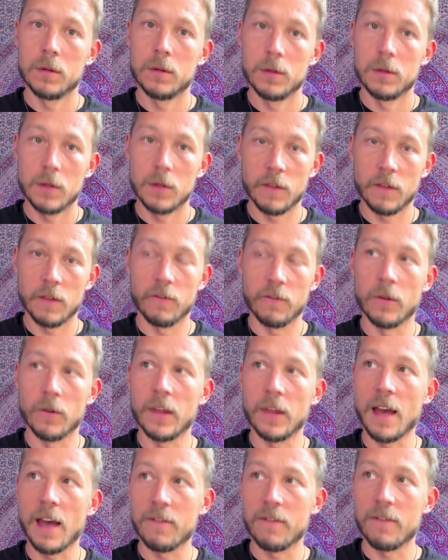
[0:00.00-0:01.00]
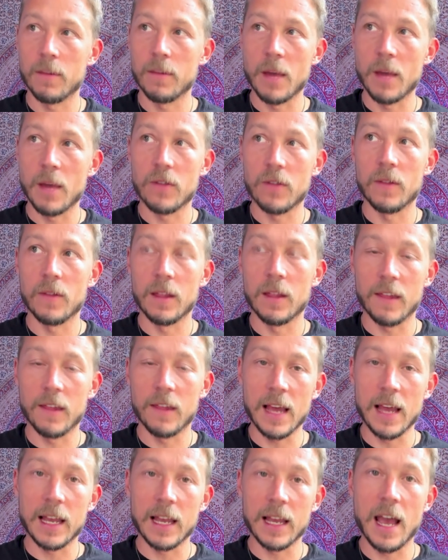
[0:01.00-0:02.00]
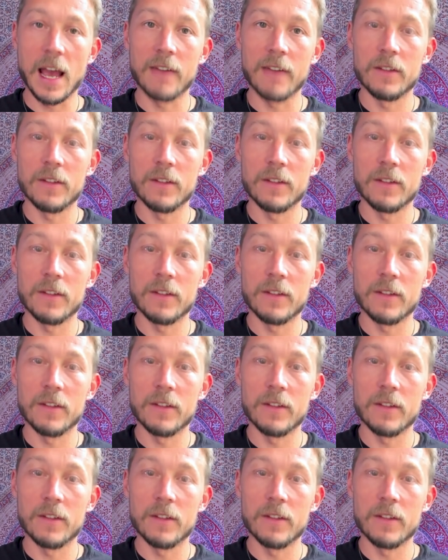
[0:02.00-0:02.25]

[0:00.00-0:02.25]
It's the first half of the measure. Then the second half,